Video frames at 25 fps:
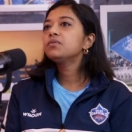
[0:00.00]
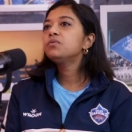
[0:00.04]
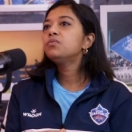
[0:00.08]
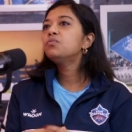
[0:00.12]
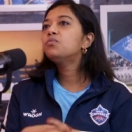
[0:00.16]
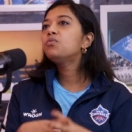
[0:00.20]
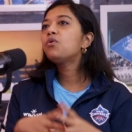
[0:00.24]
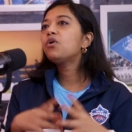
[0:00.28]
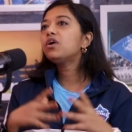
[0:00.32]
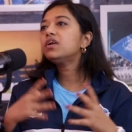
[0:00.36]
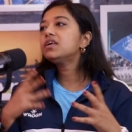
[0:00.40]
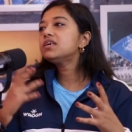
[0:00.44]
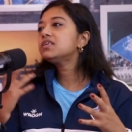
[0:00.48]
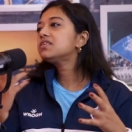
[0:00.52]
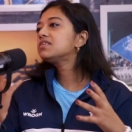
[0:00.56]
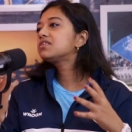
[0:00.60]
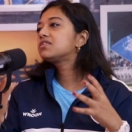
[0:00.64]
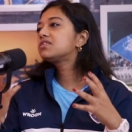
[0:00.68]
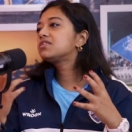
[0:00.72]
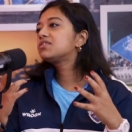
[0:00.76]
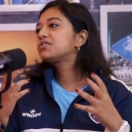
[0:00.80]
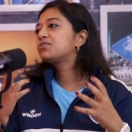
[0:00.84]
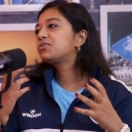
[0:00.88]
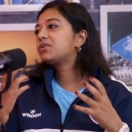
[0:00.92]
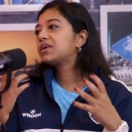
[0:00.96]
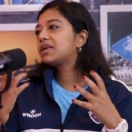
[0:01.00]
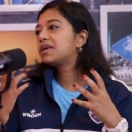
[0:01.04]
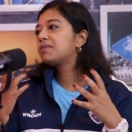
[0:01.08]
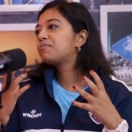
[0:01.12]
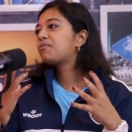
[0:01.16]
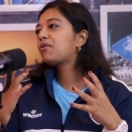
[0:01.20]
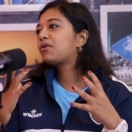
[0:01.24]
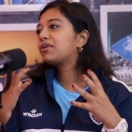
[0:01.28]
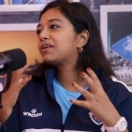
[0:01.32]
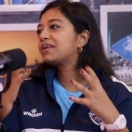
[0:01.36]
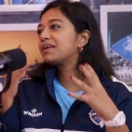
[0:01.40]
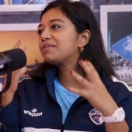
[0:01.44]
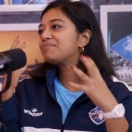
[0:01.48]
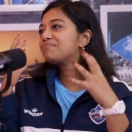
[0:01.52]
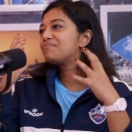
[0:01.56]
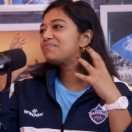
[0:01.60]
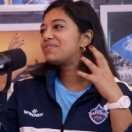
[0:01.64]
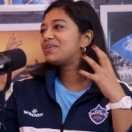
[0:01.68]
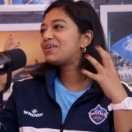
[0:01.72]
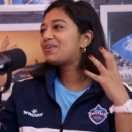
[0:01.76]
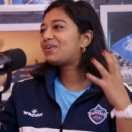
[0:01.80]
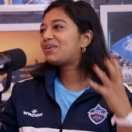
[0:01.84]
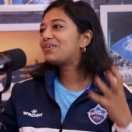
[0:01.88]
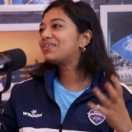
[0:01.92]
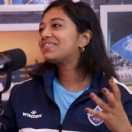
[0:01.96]
What is Ricky Ponting
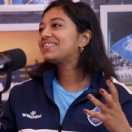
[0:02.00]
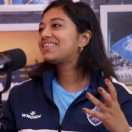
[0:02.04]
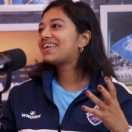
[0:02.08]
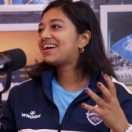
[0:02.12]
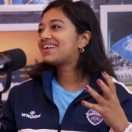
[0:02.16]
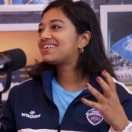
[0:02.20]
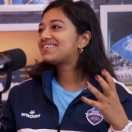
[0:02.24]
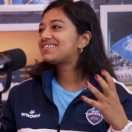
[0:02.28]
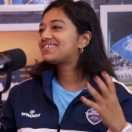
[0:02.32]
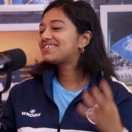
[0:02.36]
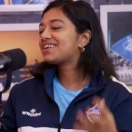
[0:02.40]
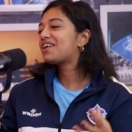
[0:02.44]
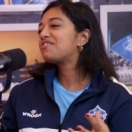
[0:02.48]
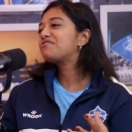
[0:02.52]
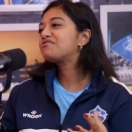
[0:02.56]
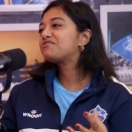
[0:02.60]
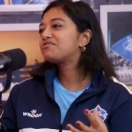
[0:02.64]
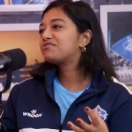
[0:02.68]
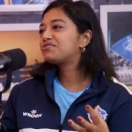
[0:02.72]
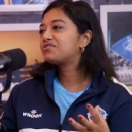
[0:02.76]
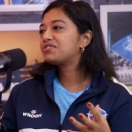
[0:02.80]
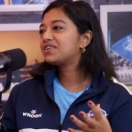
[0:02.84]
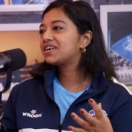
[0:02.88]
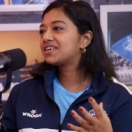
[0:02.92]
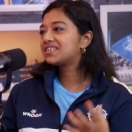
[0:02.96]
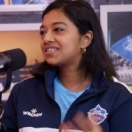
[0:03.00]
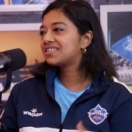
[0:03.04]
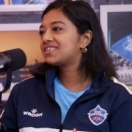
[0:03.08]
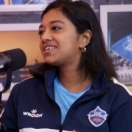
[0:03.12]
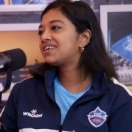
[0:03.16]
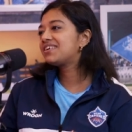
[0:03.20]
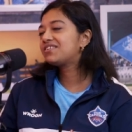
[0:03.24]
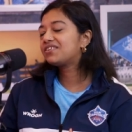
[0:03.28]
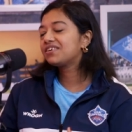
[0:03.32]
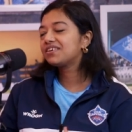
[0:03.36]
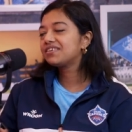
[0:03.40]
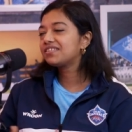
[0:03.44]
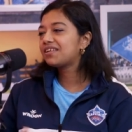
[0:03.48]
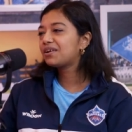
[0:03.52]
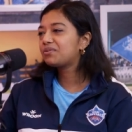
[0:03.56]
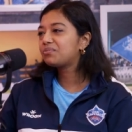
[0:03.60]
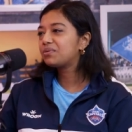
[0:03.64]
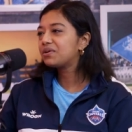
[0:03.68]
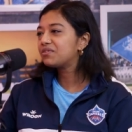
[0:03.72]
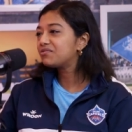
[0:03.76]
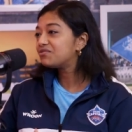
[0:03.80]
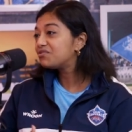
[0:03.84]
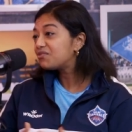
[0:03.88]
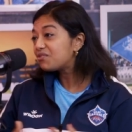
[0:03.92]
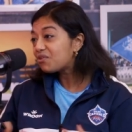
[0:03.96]
beyond that tough exterior that
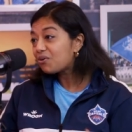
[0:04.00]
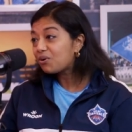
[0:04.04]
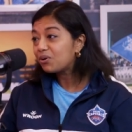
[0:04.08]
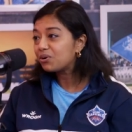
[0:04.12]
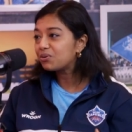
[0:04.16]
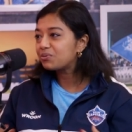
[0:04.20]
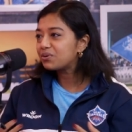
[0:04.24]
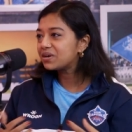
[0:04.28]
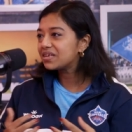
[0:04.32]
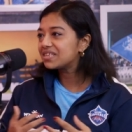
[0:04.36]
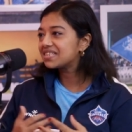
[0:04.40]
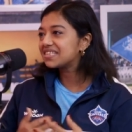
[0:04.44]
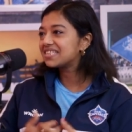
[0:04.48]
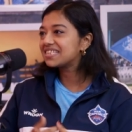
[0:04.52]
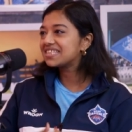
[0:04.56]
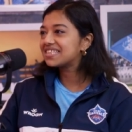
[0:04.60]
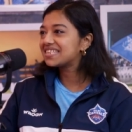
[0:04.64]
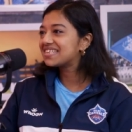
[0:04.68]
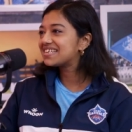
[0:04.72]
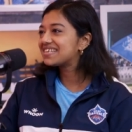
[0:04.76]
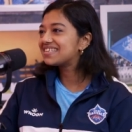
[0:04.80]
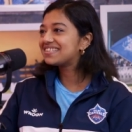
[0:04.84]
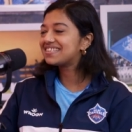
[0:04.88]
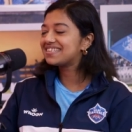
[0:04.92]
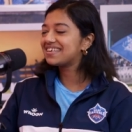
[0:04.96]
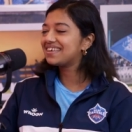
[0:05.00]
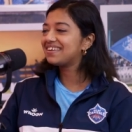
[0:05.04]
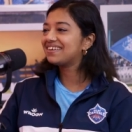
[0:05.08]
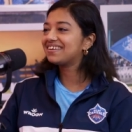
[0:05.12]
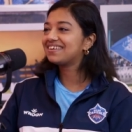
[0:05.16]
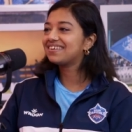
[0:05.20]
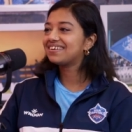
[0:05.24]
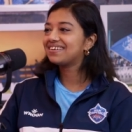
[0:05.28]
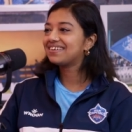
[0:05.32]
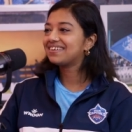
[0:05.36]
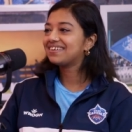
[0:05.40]
we've always seen?